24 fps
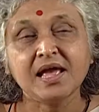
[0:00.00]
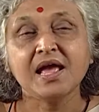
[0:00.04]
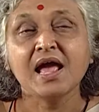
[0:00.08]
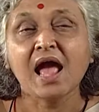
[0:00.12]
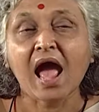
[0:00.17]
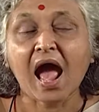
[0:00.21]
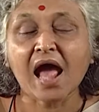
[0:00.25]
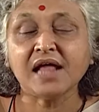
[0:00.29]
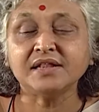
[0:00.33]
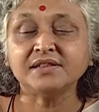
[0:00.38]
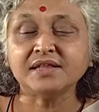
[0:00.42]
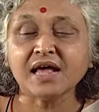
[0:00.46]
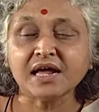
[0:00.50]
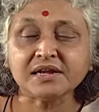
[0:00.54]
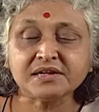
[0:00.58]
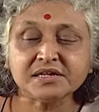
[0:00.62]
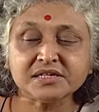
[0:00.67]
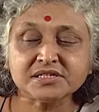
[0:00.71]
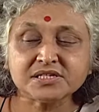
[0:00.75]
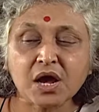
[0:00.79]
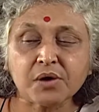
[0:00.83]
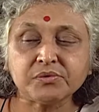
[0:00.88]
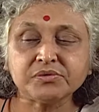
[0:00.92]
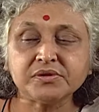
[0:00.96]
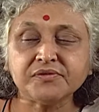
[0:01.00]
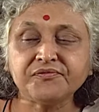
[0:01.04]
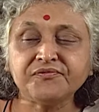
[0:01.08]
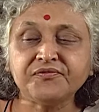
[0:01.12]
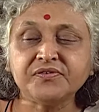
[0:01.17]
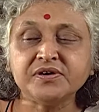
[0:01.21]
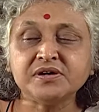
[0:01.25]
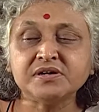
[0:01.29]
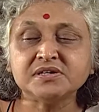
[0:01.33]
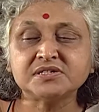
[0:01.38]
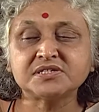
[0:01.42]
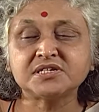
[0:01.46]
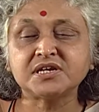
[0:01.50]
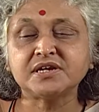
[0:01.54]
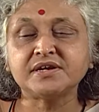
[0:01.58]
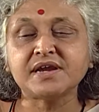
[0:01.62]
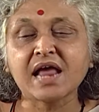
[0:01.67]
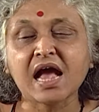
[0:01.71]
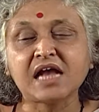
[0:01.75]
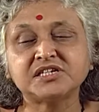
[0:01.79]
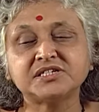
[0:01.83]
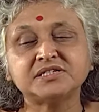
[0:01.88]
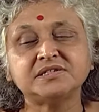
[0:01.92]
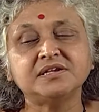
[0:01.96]
And that is how the first
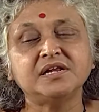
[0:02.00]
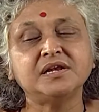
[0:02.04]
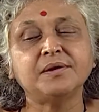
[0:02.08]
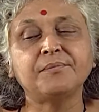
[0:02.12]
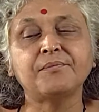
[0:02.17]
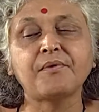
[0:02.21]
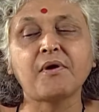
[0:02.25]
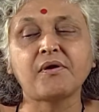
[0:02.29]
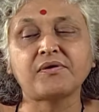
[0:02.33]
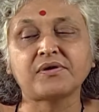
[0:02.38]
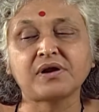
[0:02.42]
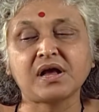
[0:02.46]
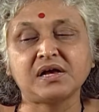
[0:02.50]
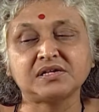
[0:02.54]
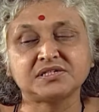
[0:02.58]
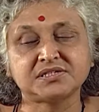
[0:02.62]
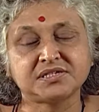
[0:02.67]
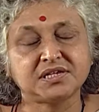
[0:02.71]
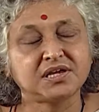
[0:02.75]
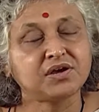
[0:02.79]
National Broadcasting